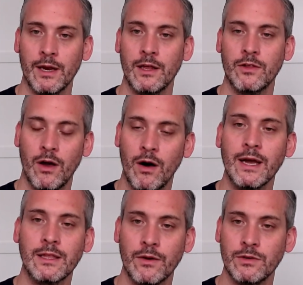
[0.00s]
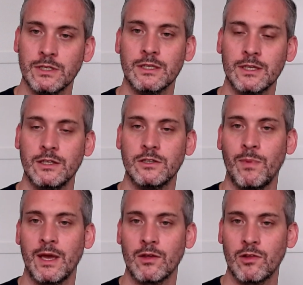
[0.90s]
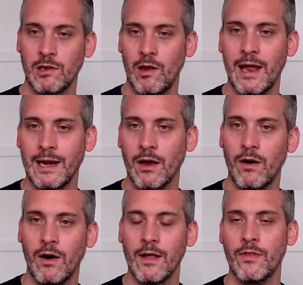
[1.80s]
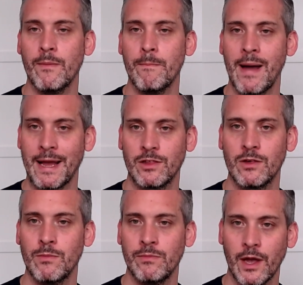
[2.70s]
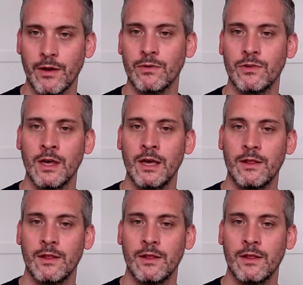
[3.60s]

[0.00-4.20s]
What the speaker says: and it's a high dose in the sense of being slightly higher than the maximum dose